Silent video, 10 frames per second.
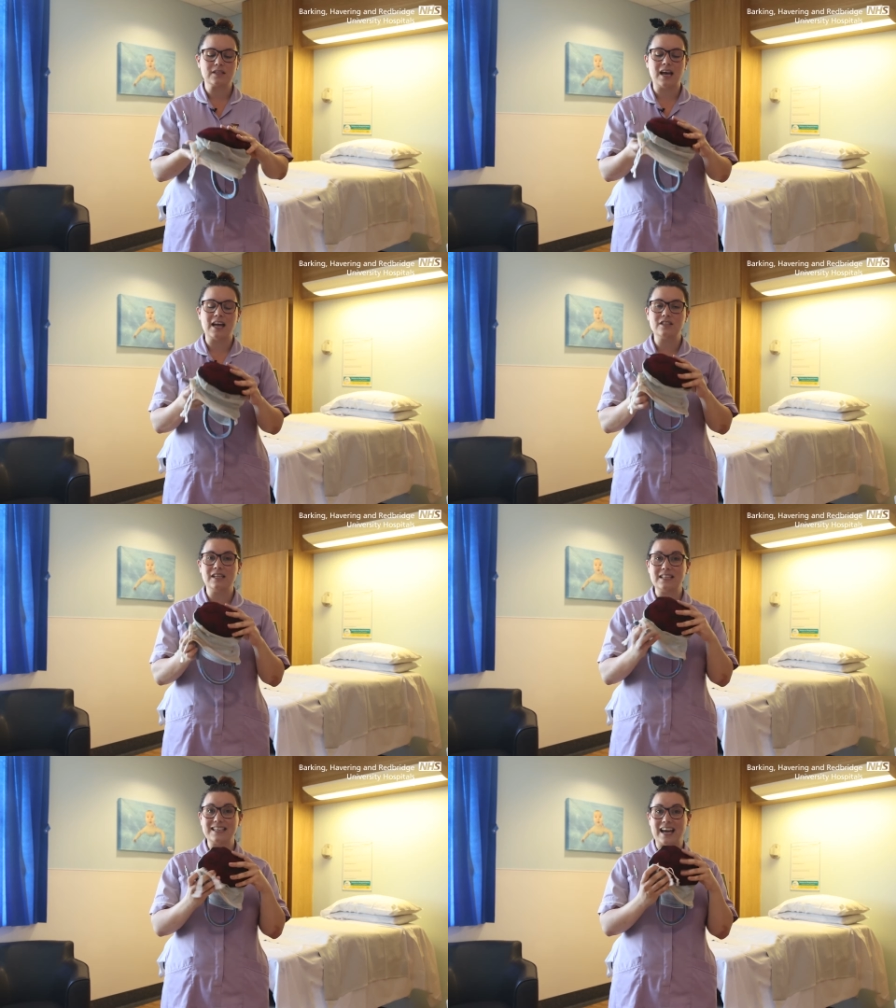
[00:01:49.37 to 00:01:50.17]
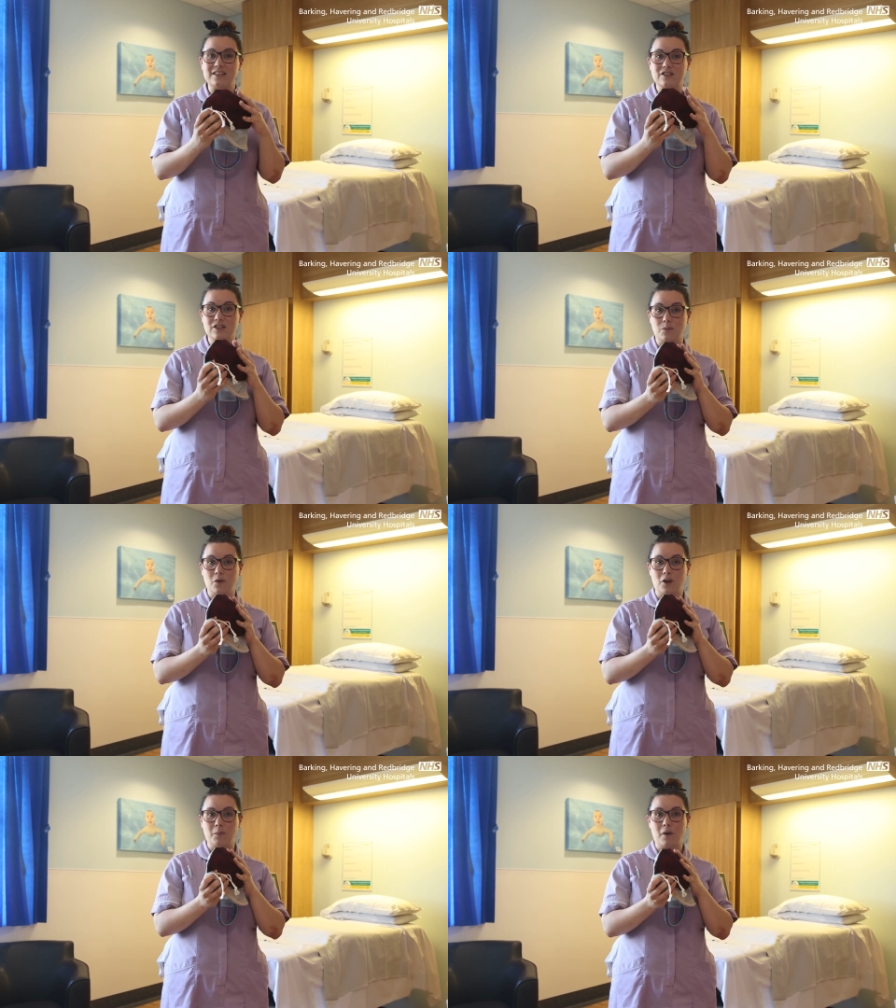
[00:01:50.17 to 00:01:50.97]
is actually attached to the
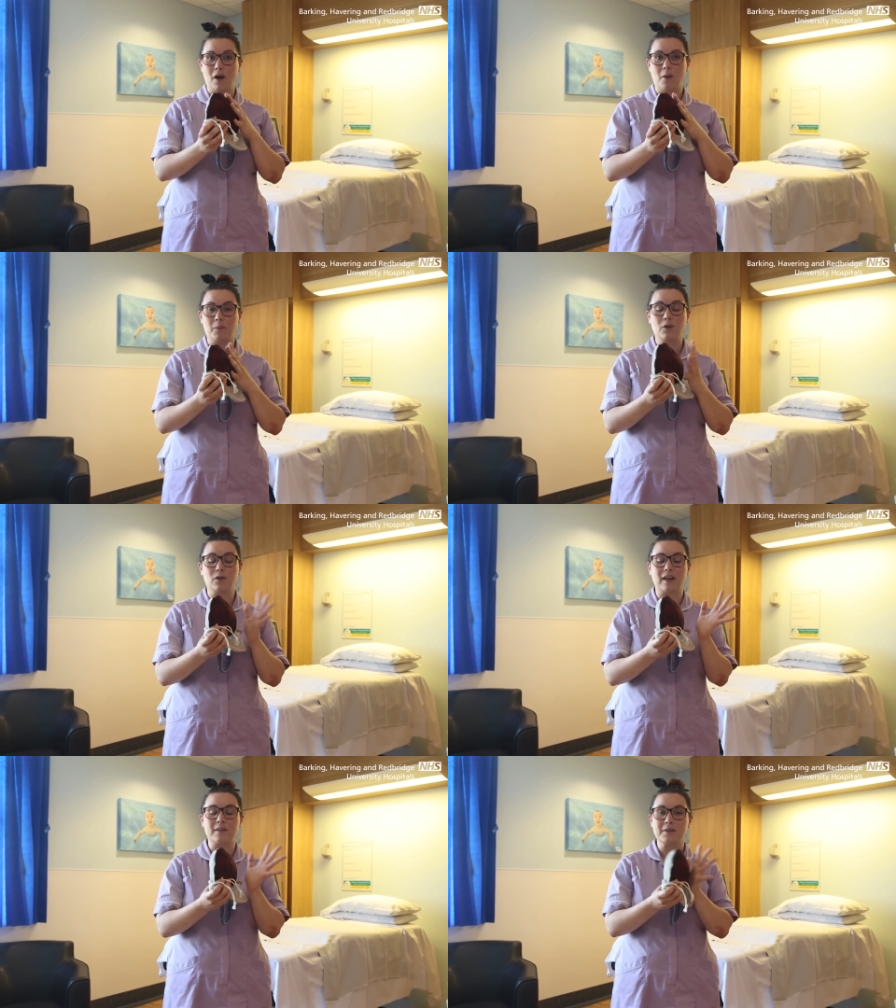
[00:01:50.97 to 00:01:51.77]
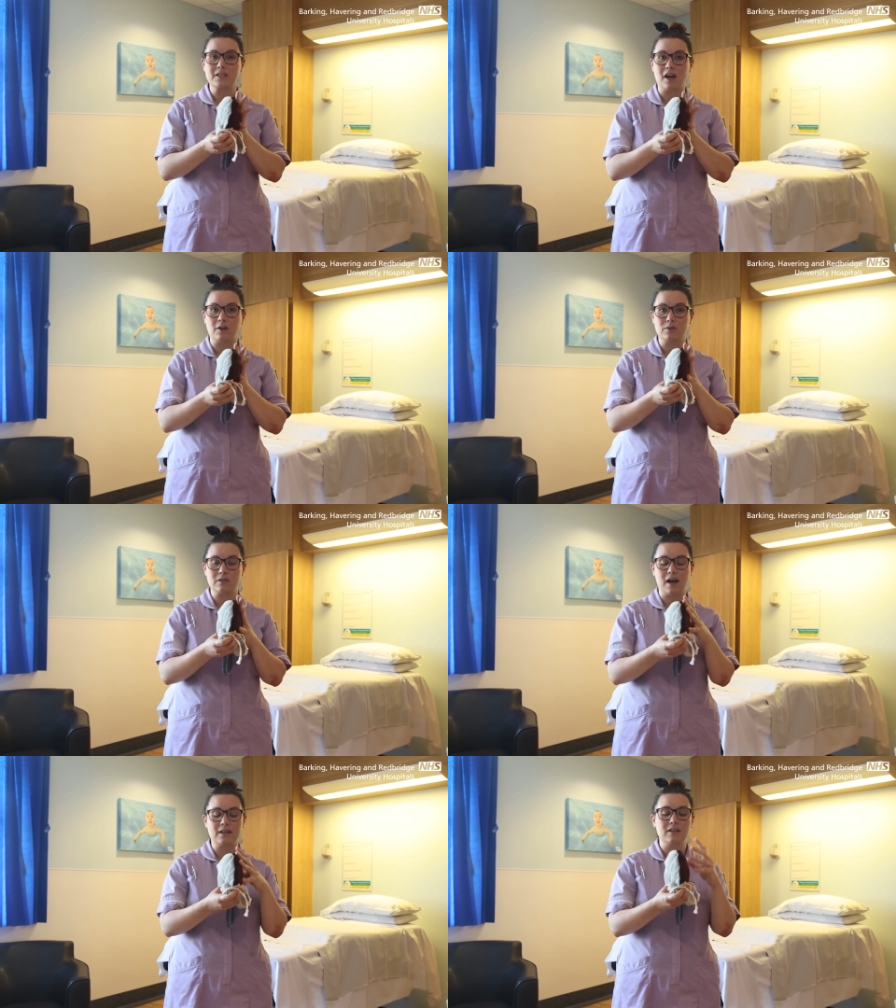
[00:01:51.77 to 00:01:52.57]
womb, and we call that the maternal
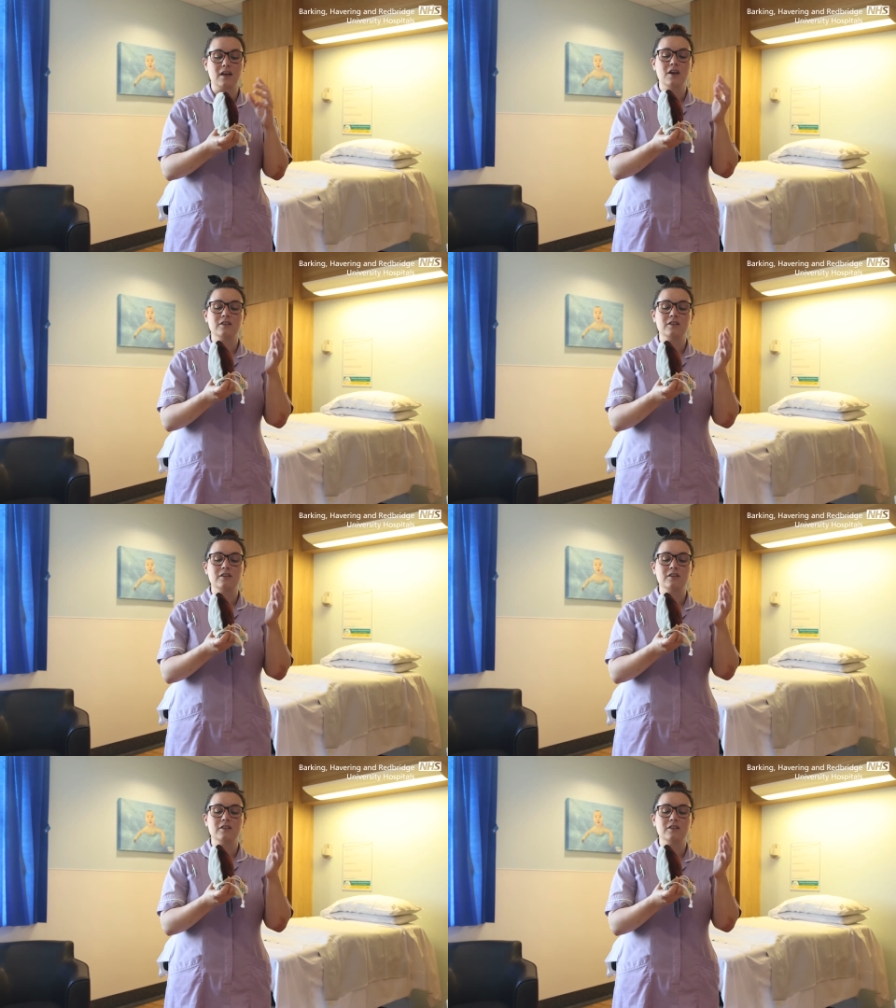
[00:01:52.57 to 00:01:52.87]
side.